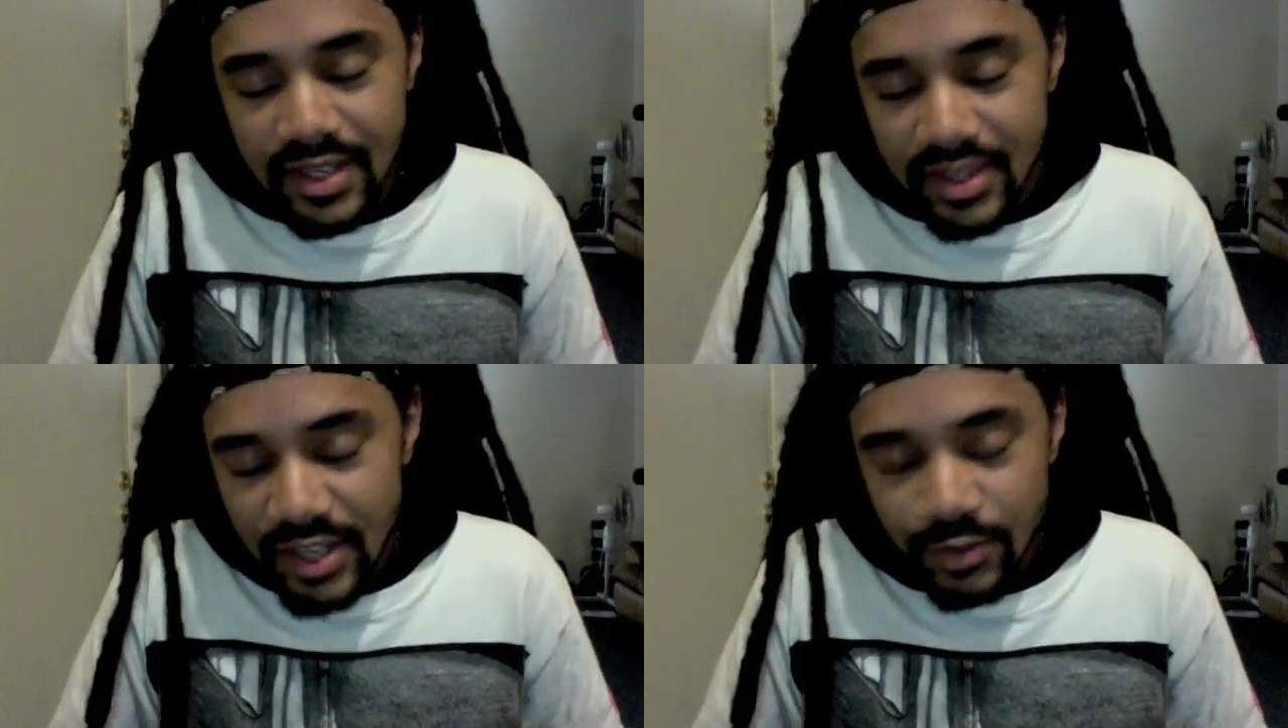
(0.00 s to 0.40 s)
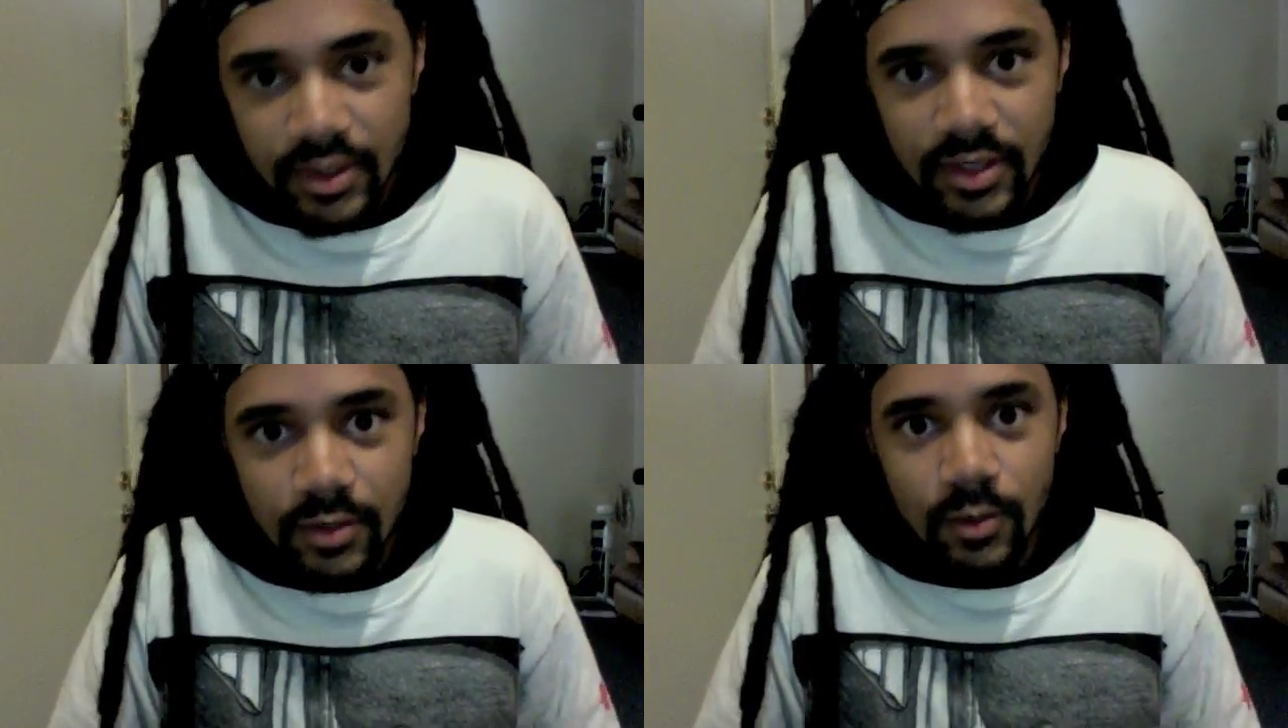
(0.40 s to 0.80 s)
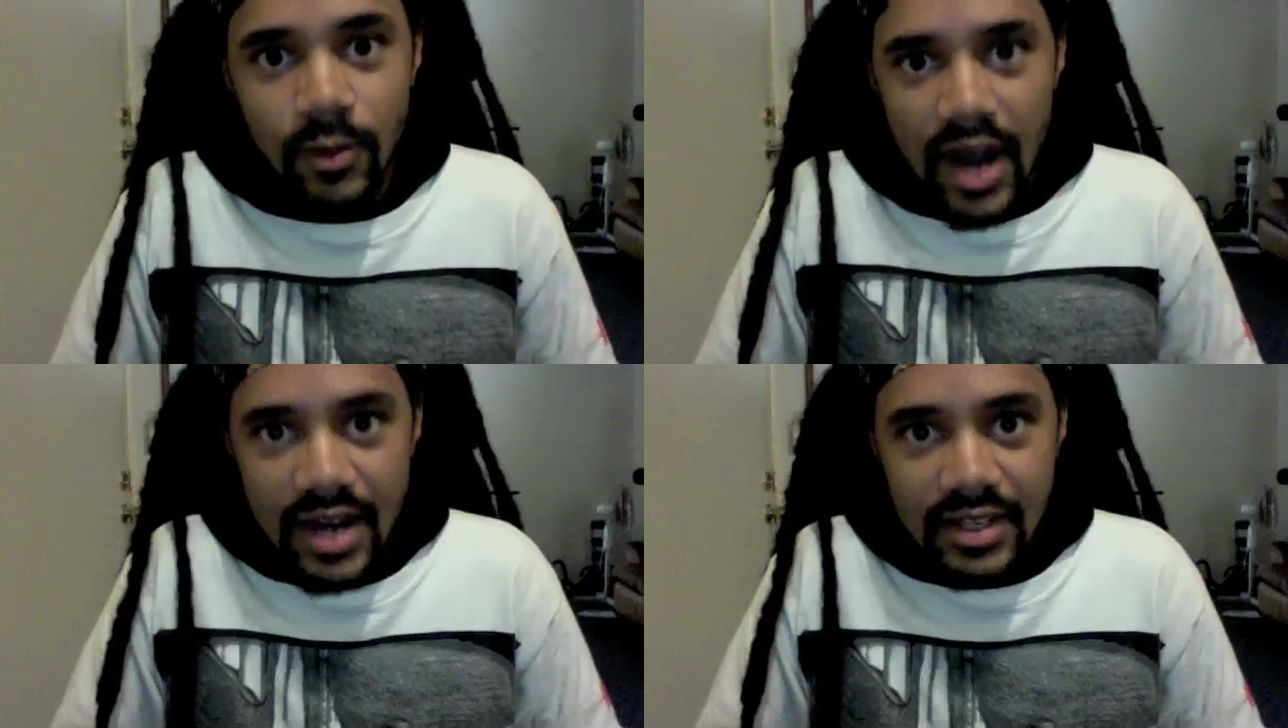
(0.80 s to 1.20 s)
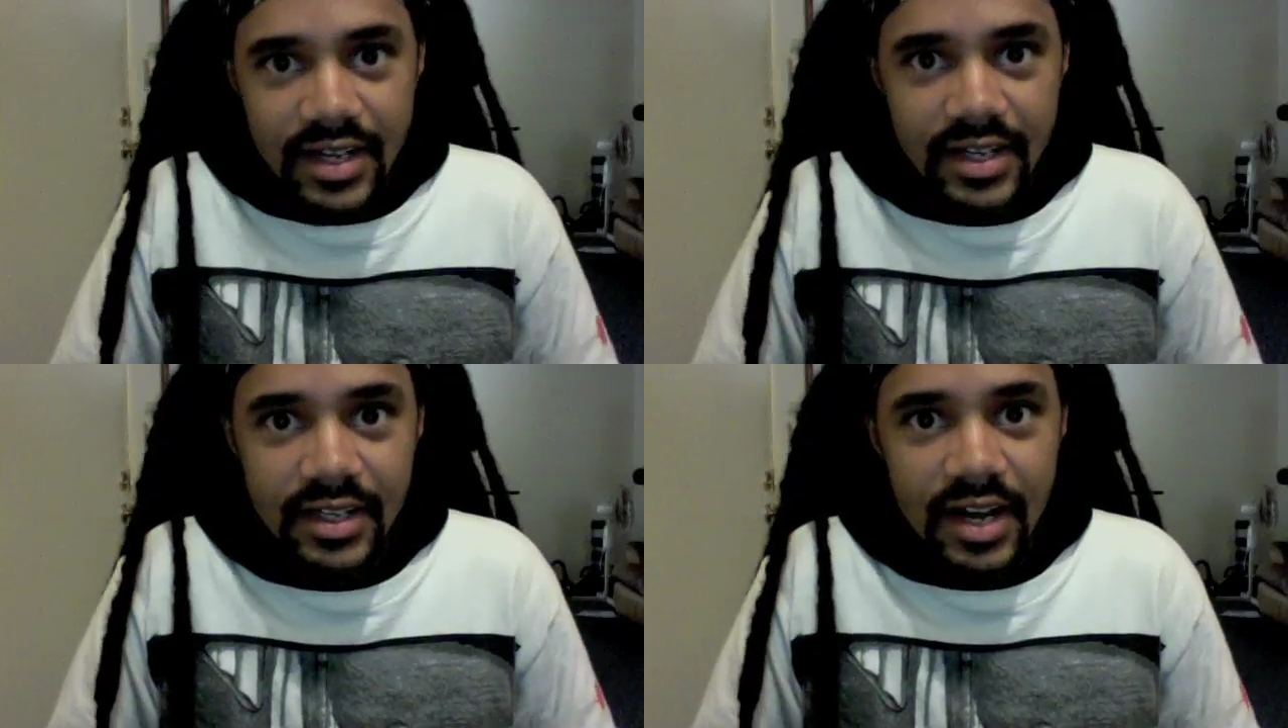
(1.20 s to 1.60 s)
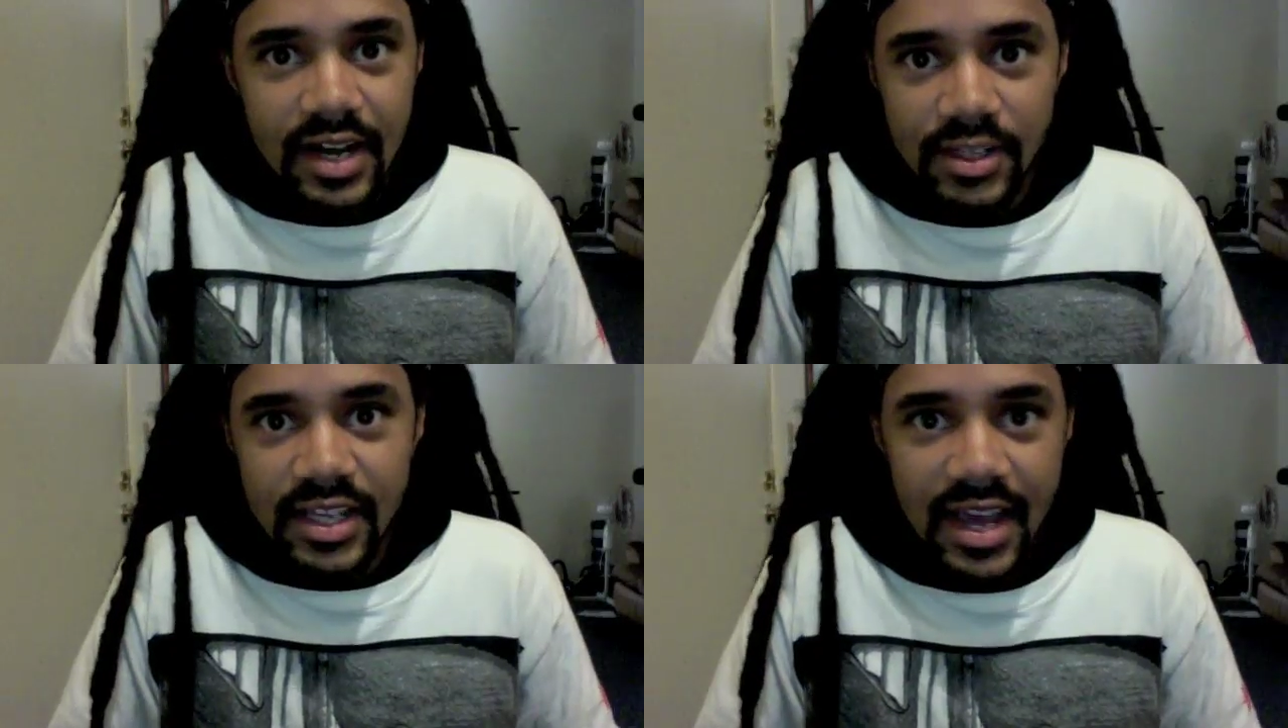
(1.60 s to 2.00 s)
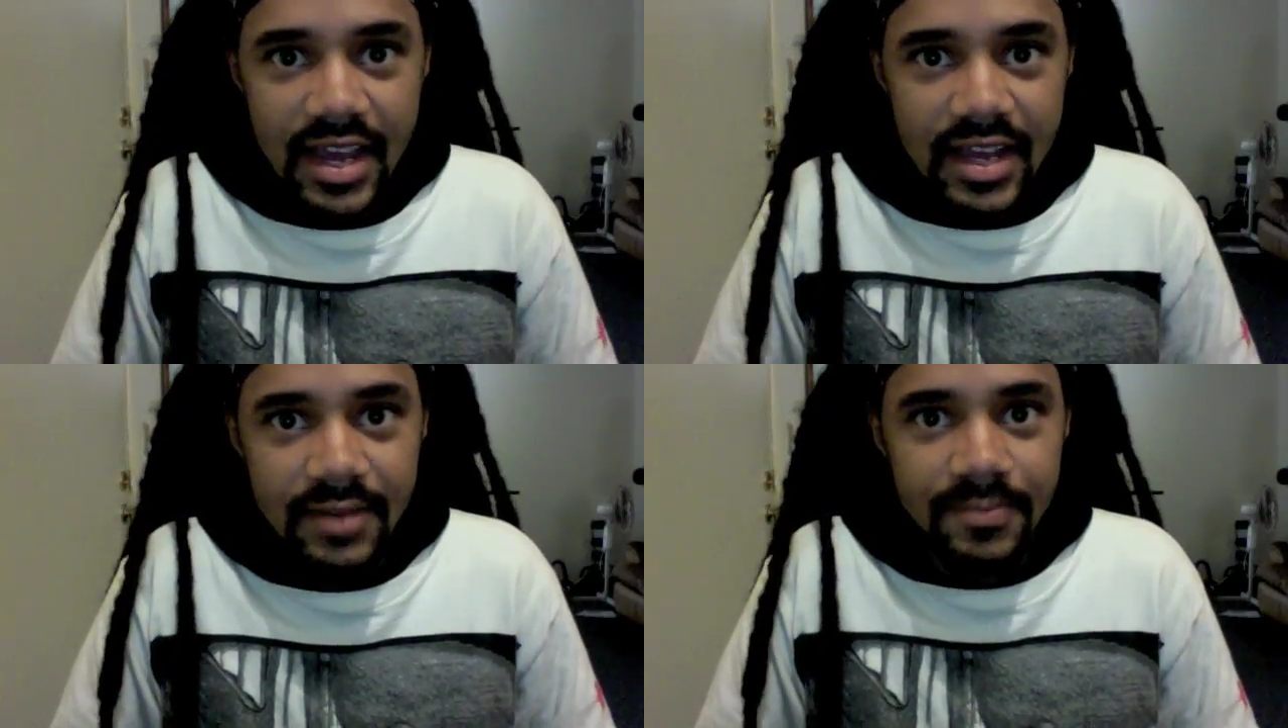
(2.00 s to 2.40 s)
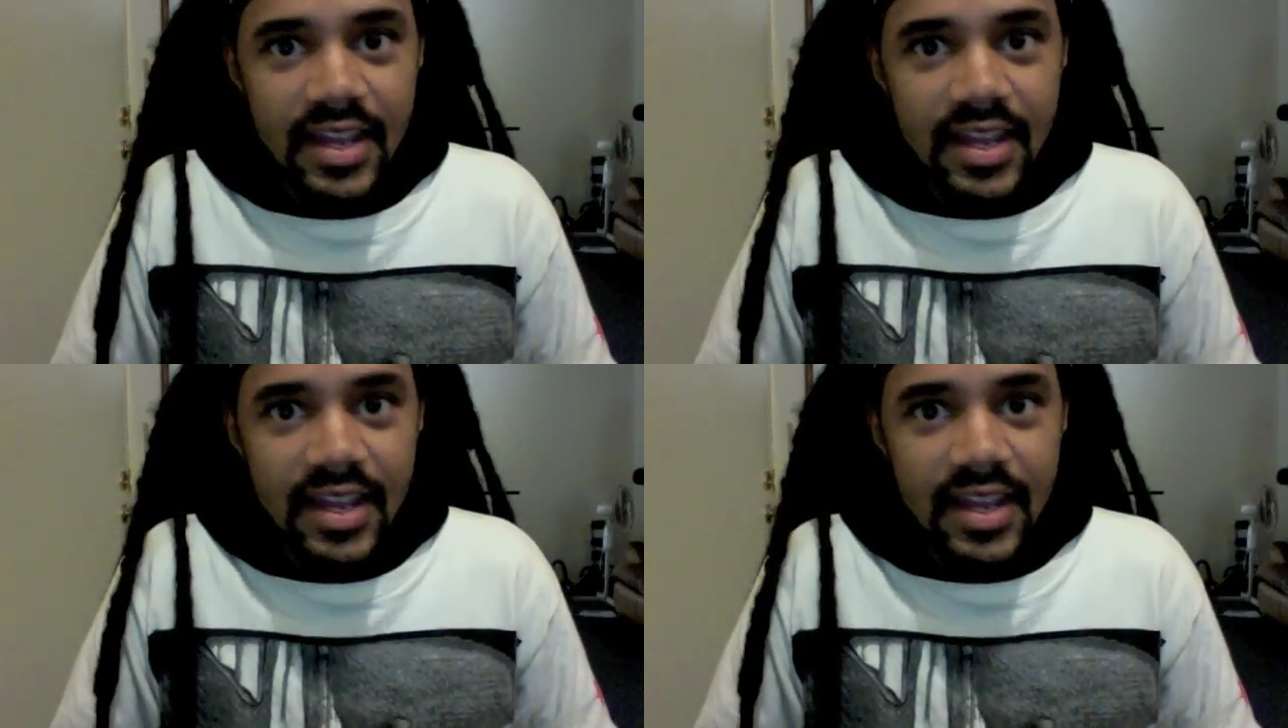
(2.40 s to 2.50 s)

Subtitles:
that's really cool. I like it. I really hate